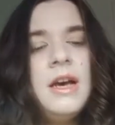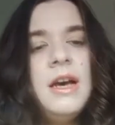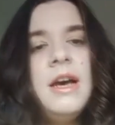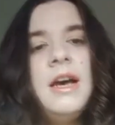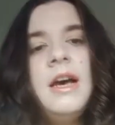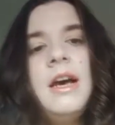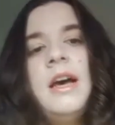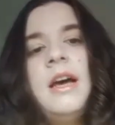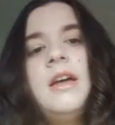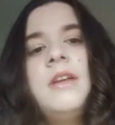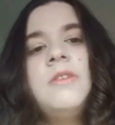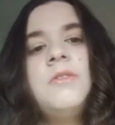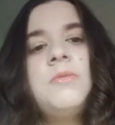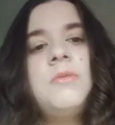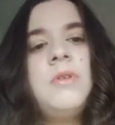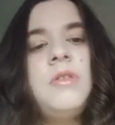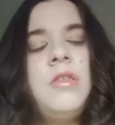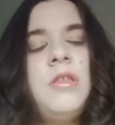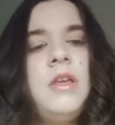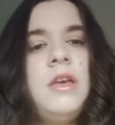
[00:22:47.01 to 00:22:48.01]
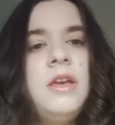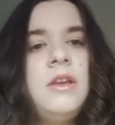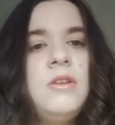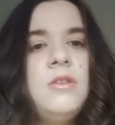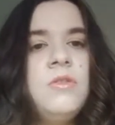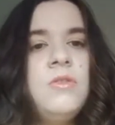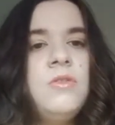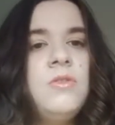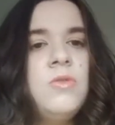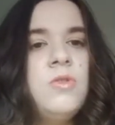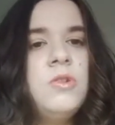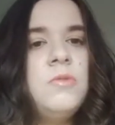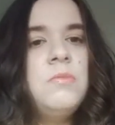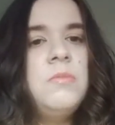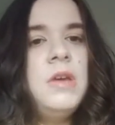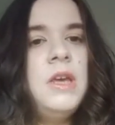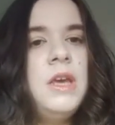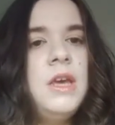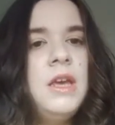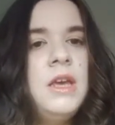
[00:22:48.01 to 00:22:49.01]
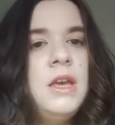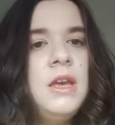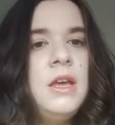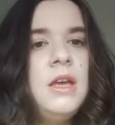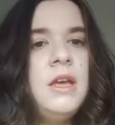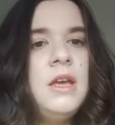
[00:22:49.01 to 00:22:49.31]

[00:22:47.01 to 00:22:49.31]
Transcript: and was like showing me